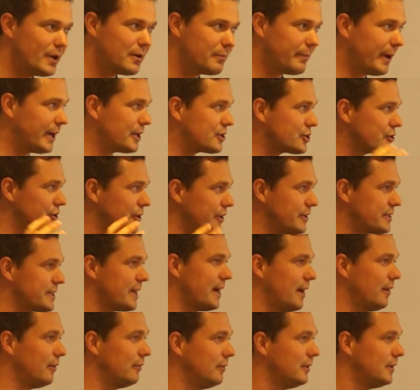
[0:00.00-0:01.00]
make sure you
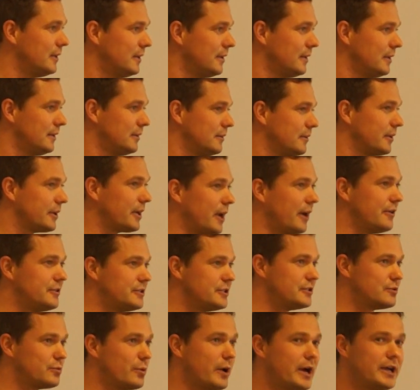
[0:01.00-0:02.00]
tell the
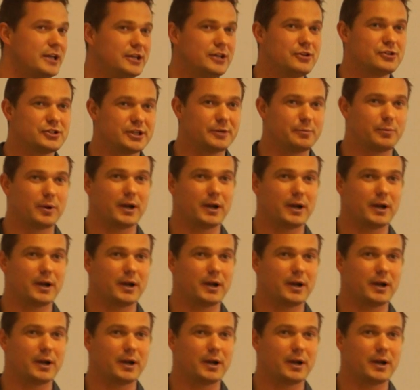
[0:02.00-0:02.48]
coaches where you usually